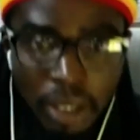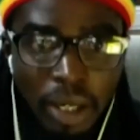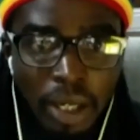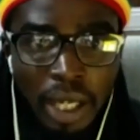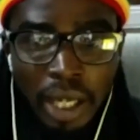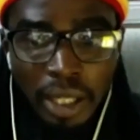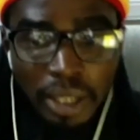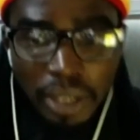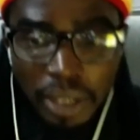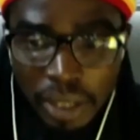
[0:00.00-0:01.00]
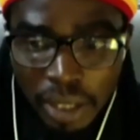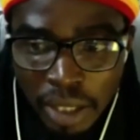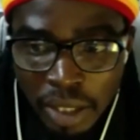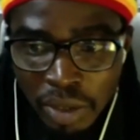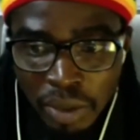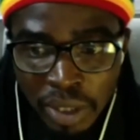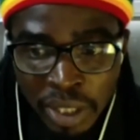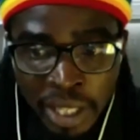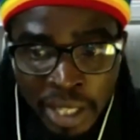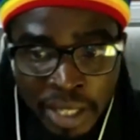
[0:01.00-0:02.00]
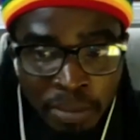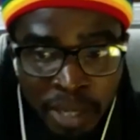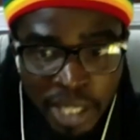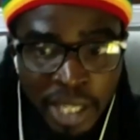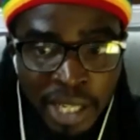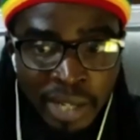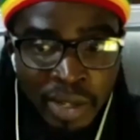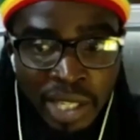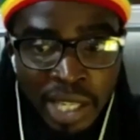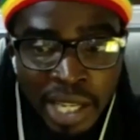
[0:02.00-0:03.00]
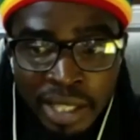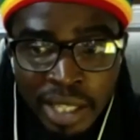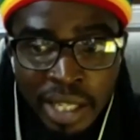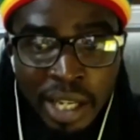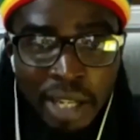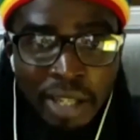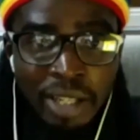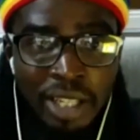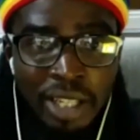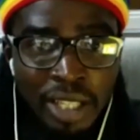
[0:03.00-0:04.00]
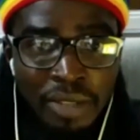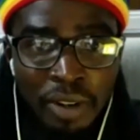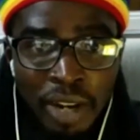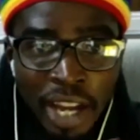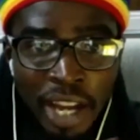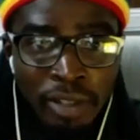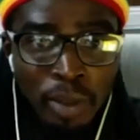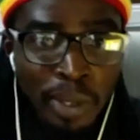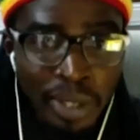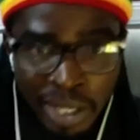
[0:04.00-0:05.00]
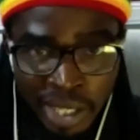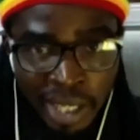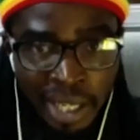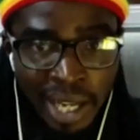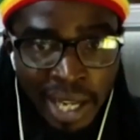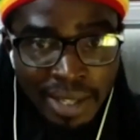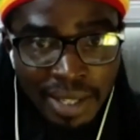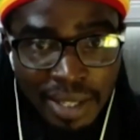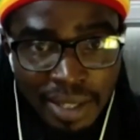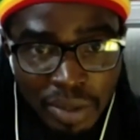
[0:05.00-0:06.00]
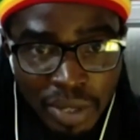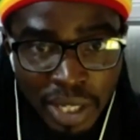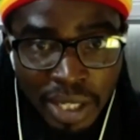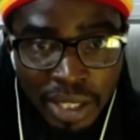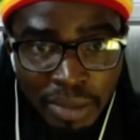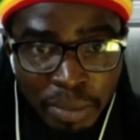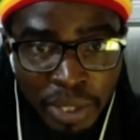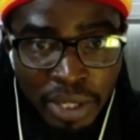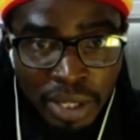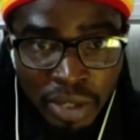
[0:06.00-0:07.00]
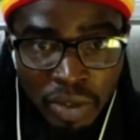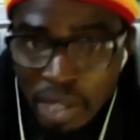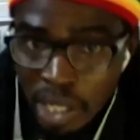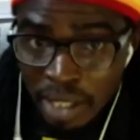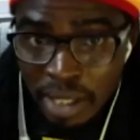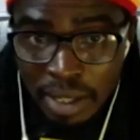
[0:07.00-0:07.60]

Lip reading: Okay, so this message I just sent is for everyone who's in the class to see it. Peace, did you see it?